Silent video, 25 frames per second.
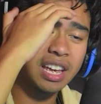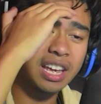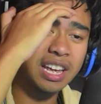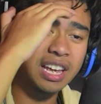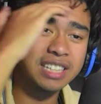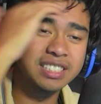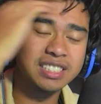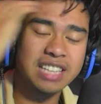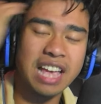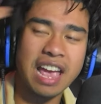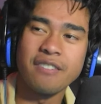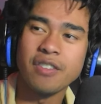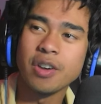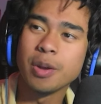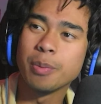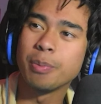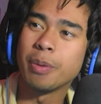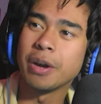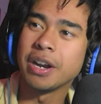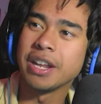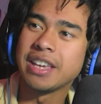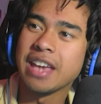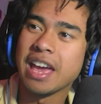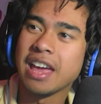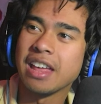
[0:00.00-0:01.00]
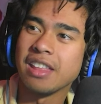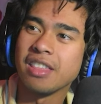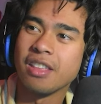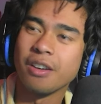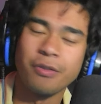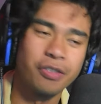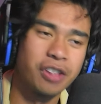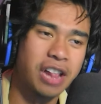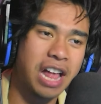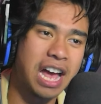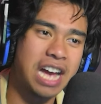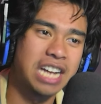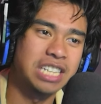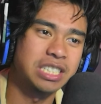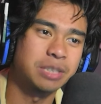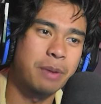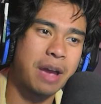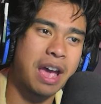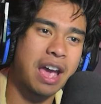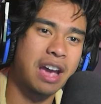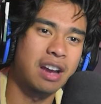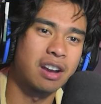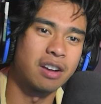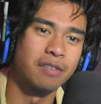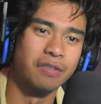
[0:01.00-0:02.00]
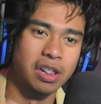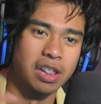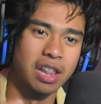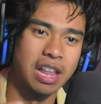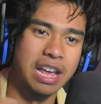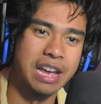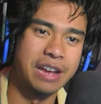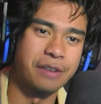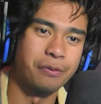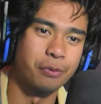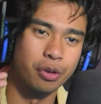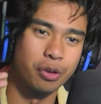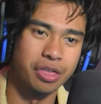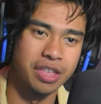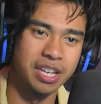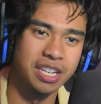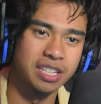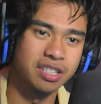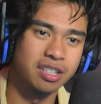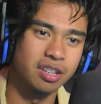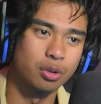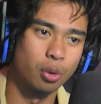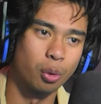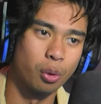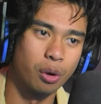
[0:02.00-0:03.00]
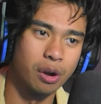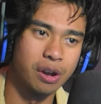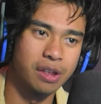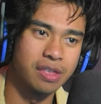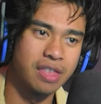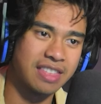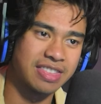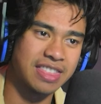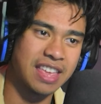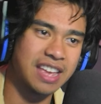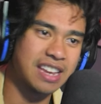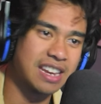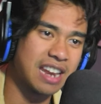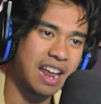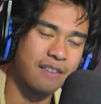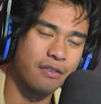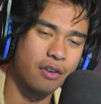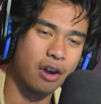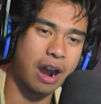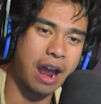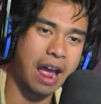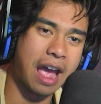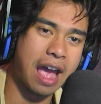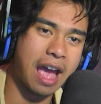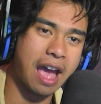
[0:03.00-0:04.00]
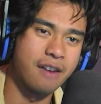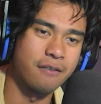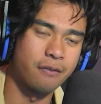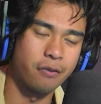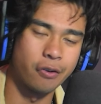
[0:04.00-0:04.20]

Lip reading: is everybody getting a flashback of a life with Itadori that they never had?